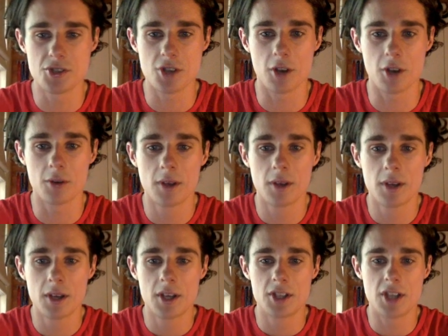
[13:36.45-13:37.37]
So
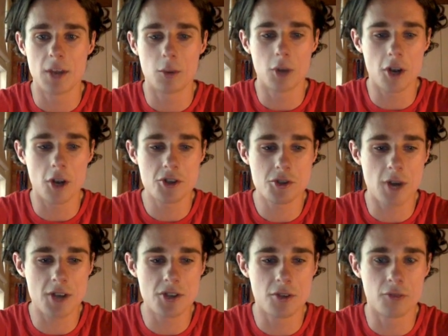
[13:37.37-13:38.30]
yeah, we'll go
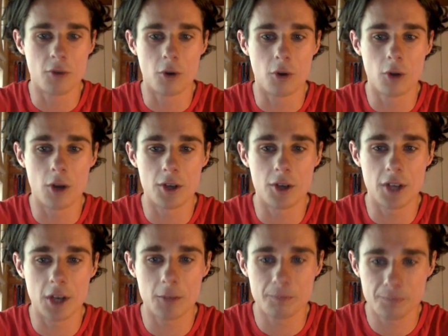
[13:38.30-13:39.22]
straight to the forward line
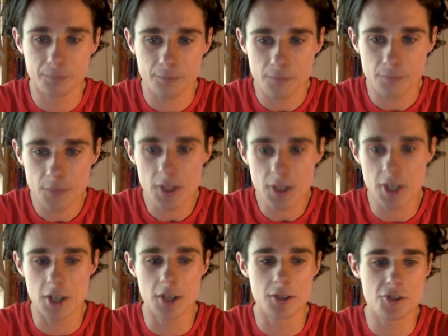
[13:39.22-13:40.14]
now
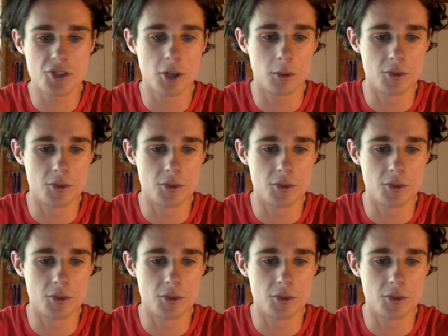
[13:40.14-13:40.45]
and see what we've